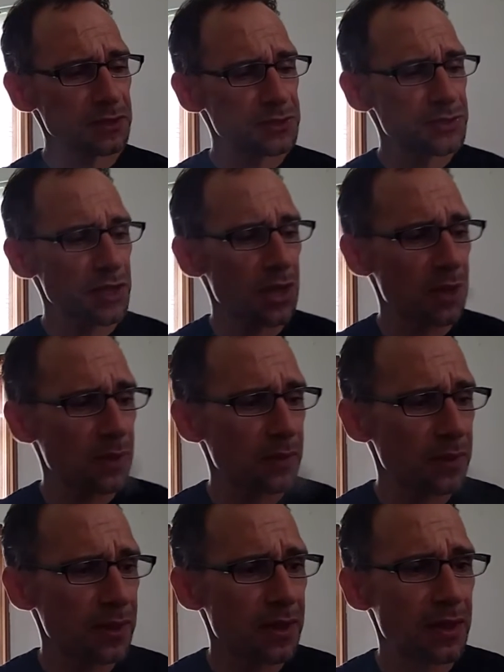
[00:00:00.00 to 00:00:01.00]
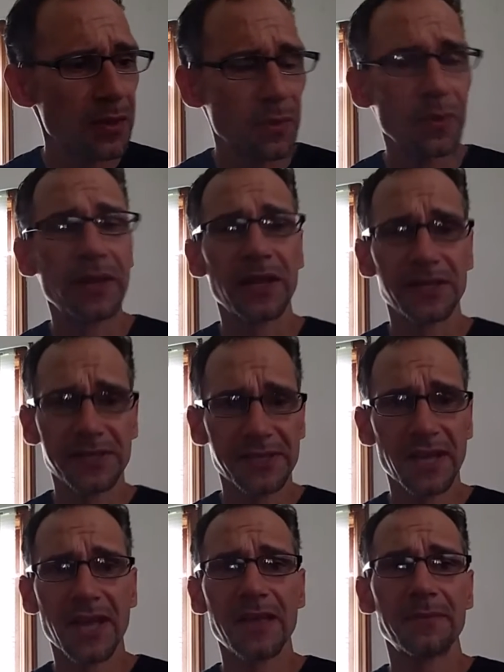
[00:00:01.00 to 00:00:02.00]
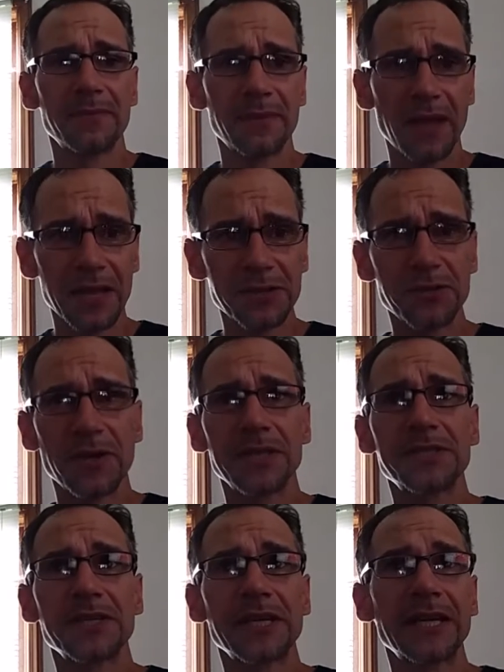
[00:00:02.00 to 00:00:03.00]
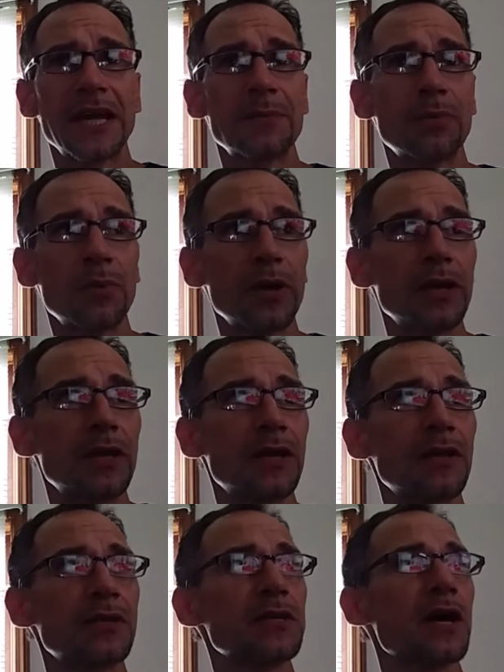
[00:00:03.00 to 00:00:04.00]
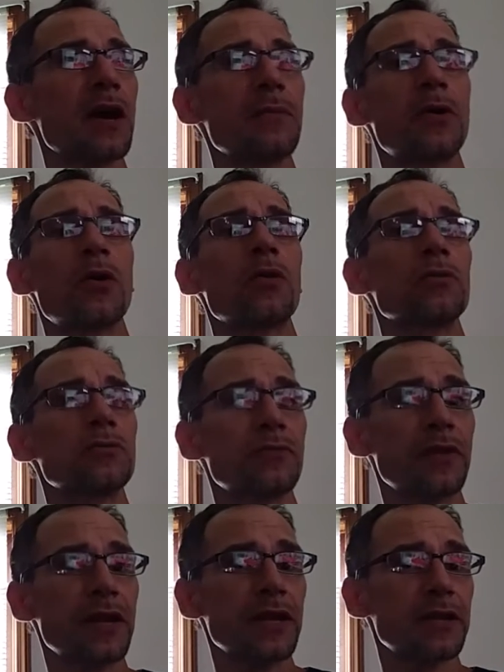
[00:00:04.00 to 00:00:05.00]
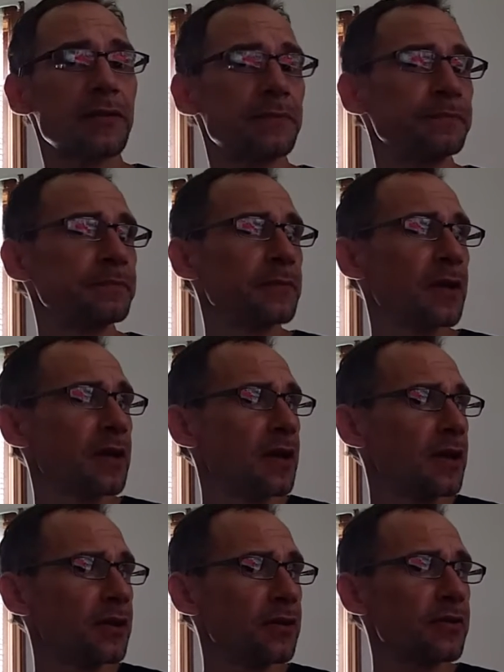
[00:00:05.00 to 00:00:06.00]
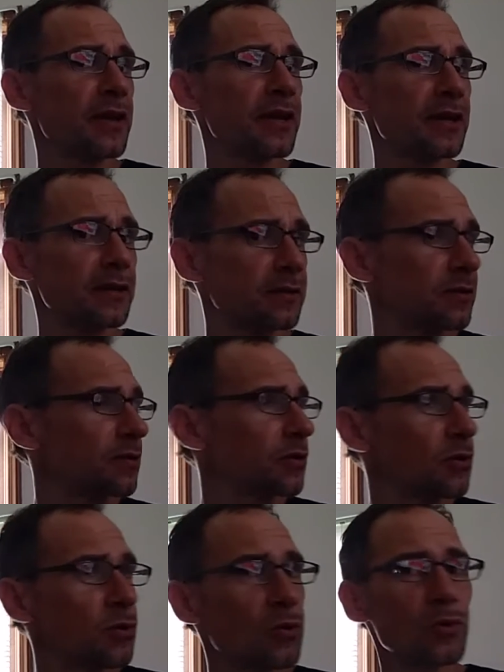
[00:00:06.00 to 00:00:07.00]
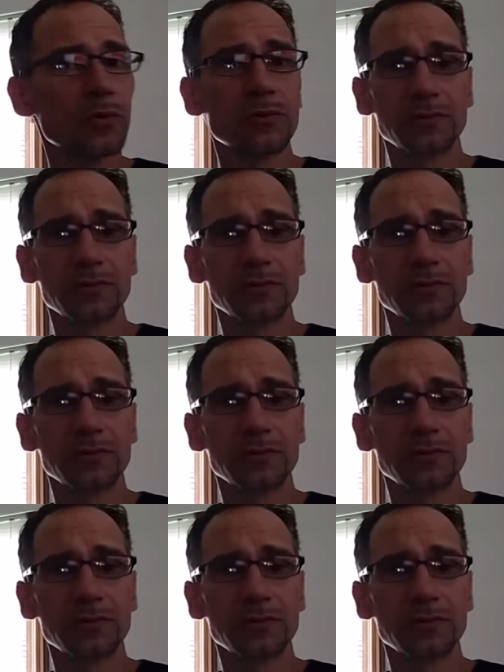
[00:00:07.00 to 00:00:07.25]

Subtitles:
So when the Skype, you actually get to that point and the Skype calls ringing, you're thinking, cool.